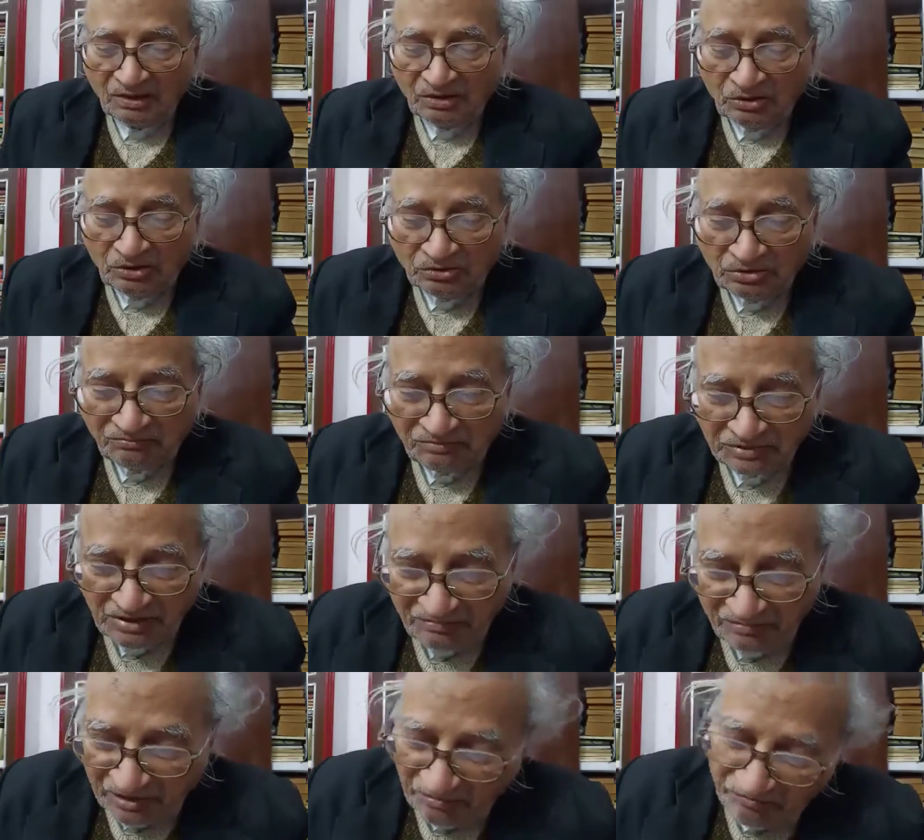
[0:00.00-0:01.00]
So, with
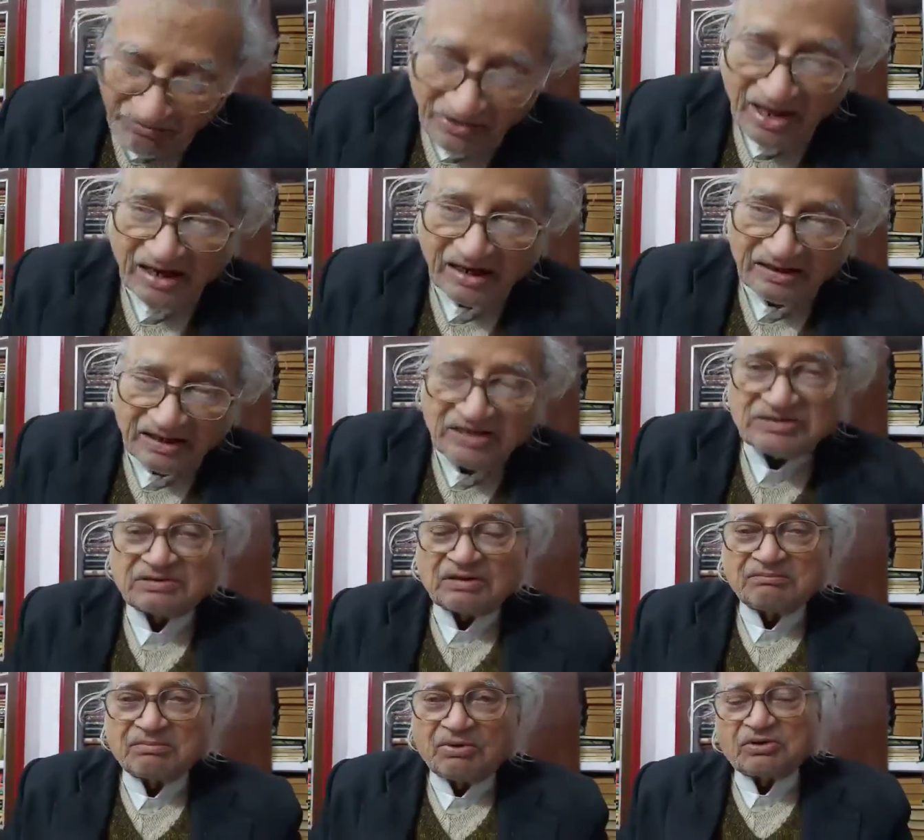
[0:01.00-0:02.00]
our awareness
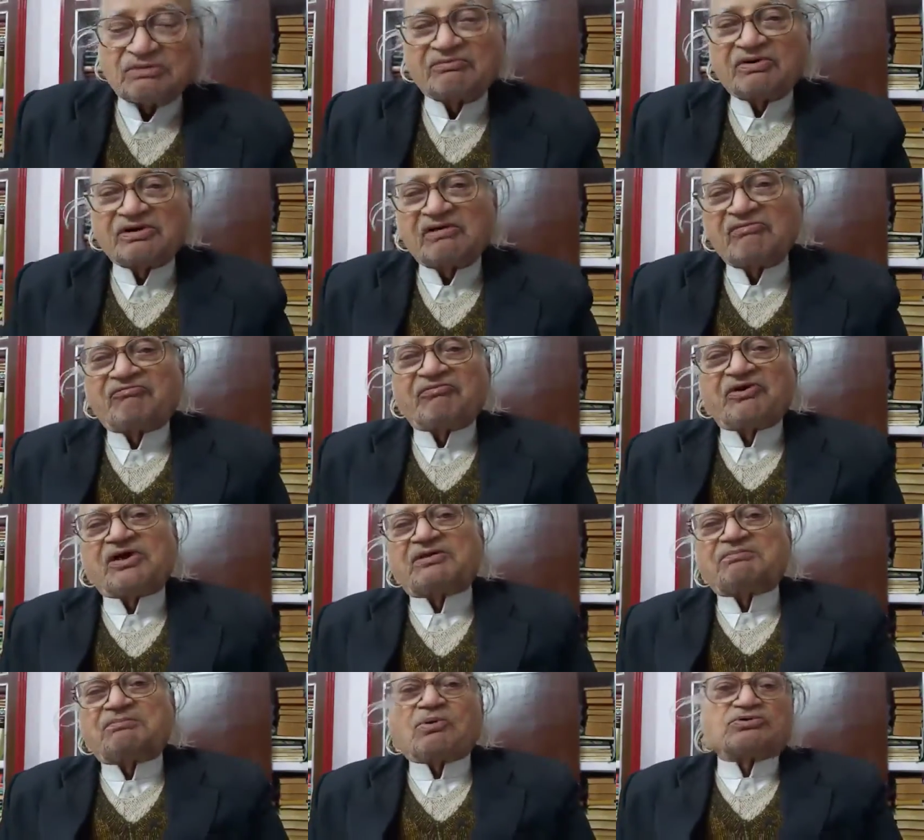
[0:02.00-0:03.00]
about our
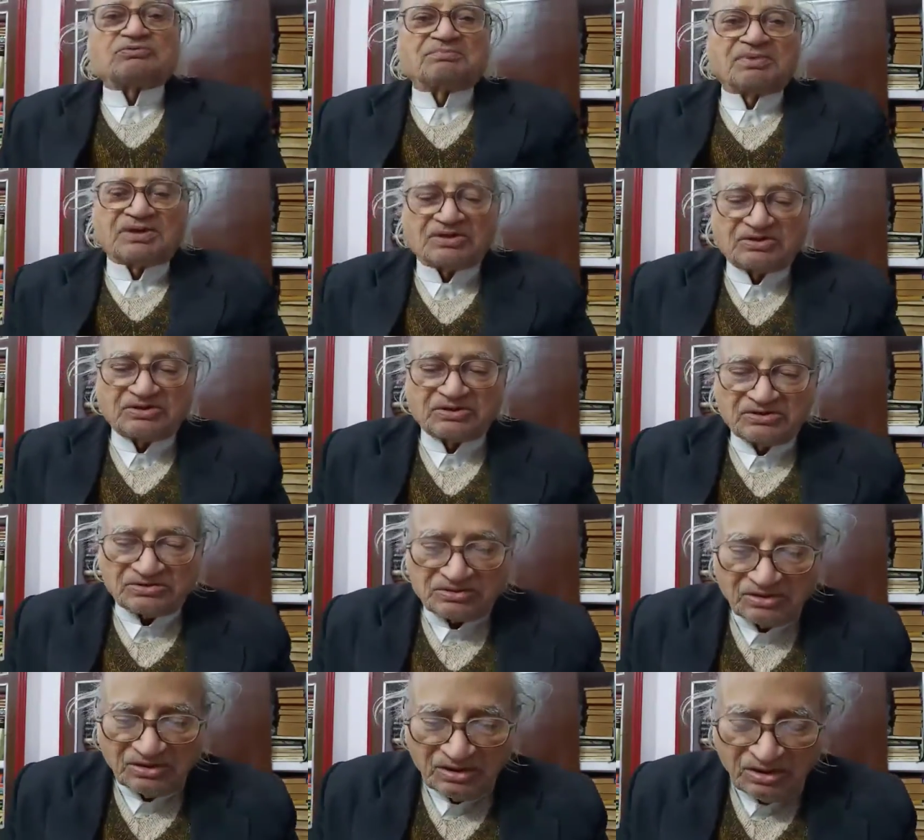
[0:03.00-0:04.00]
infinite possibilities,
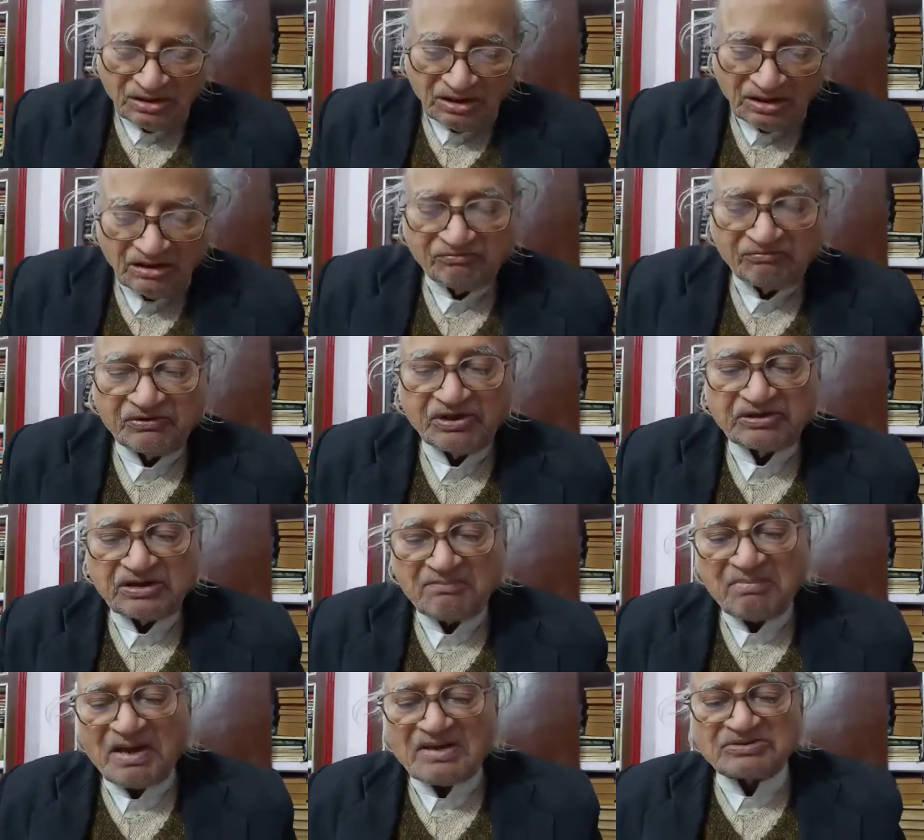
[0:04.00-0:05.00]
infinite
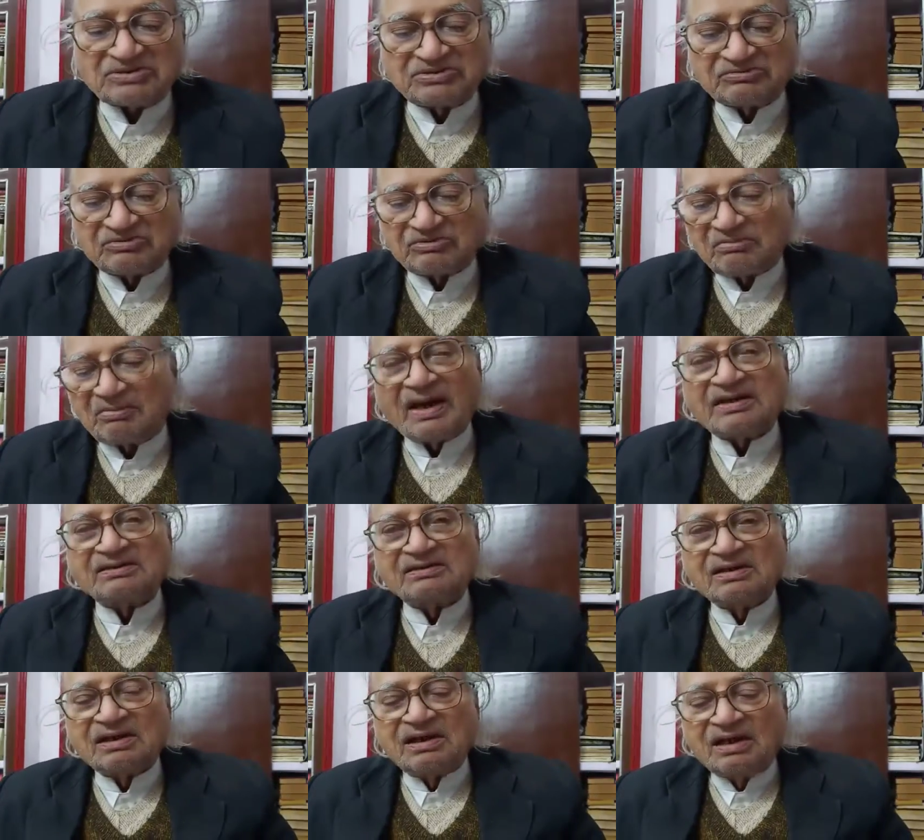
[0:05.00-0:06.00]
capacities of the mind
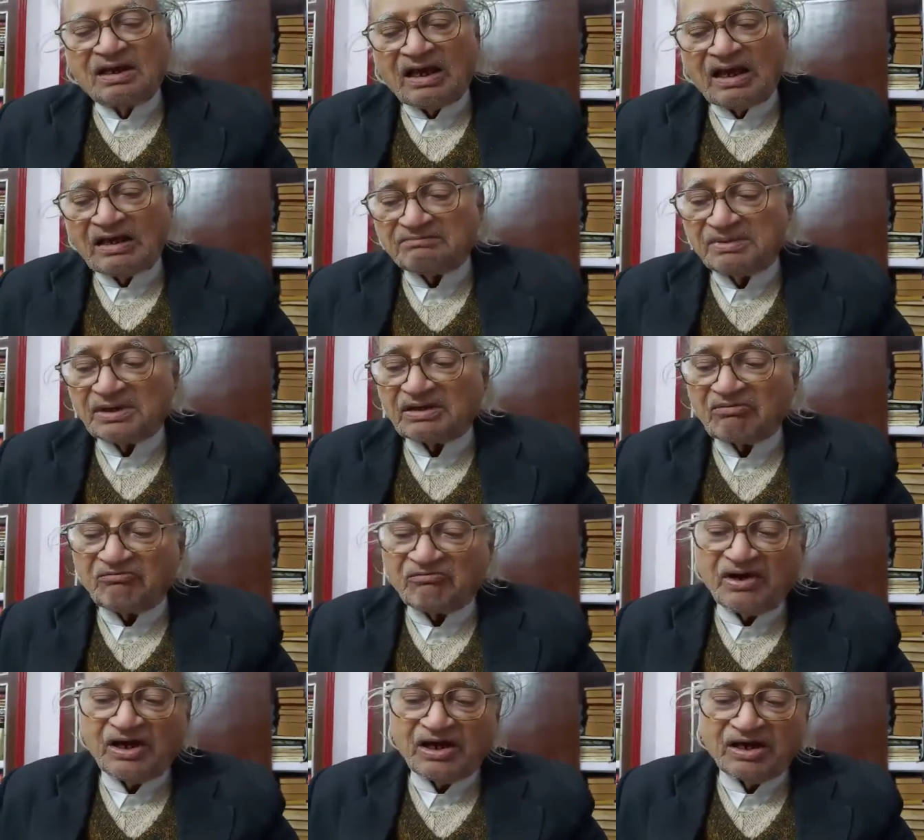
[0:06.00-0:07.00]
and being
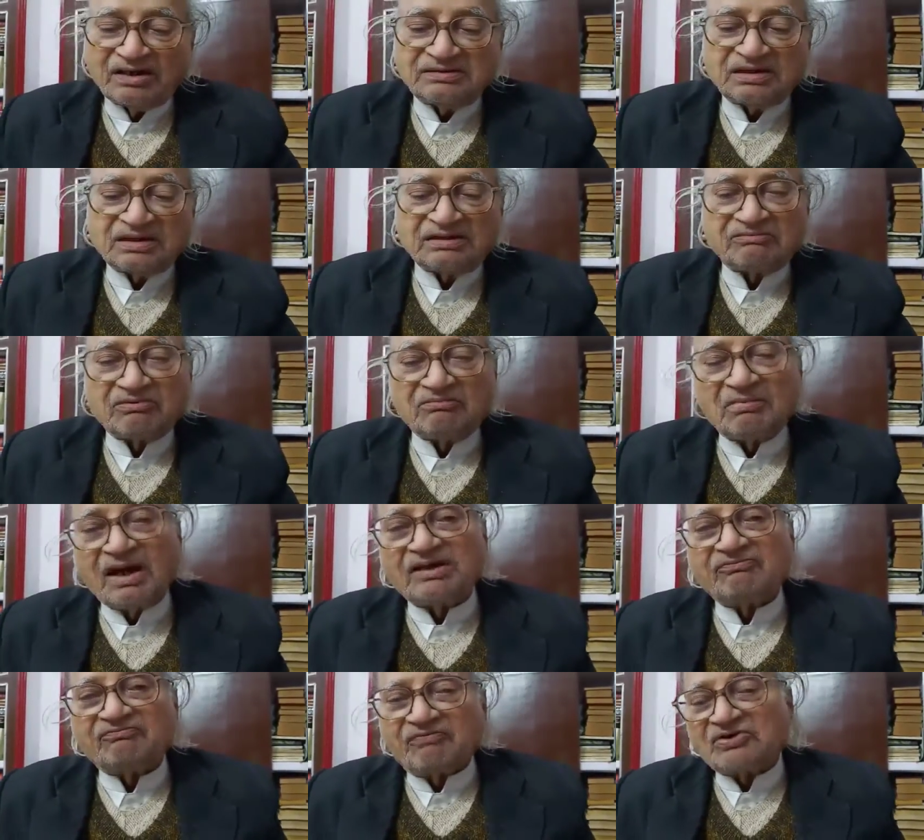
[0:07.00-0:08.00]
aware that our
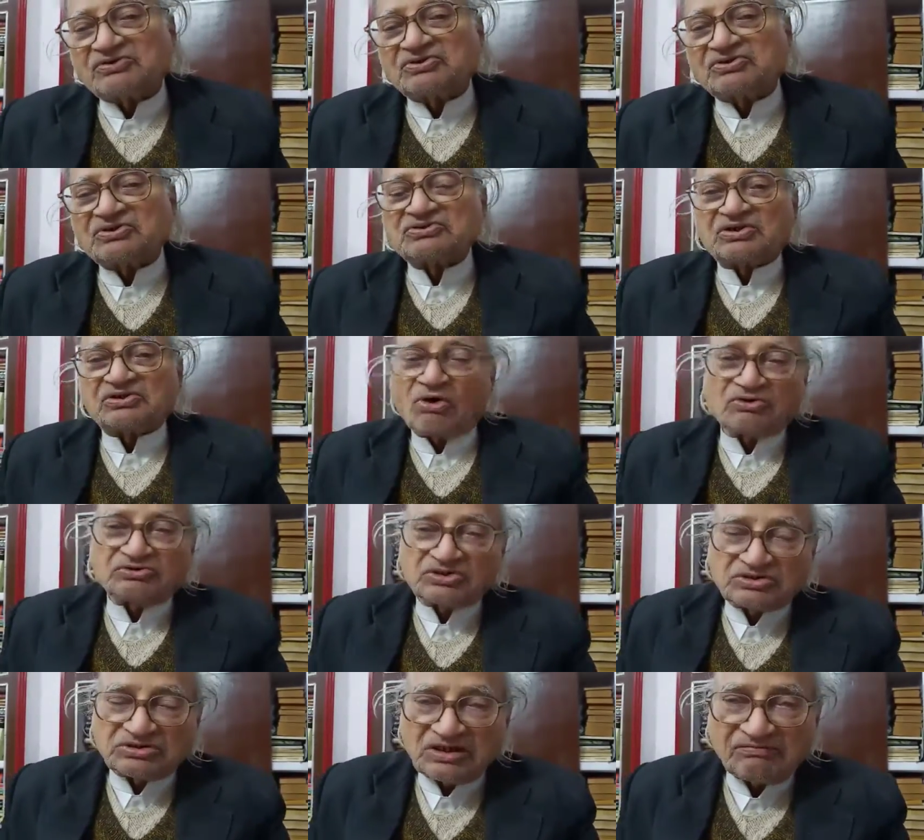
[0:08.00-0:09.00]
mind functions at
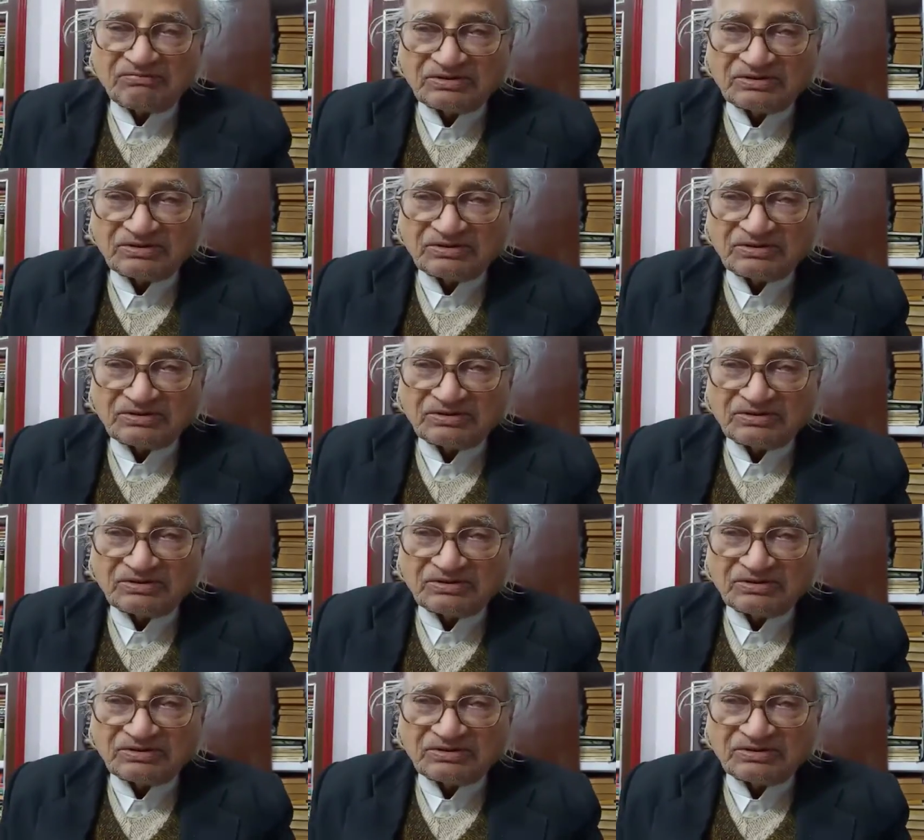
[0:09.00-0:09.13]
conscious level,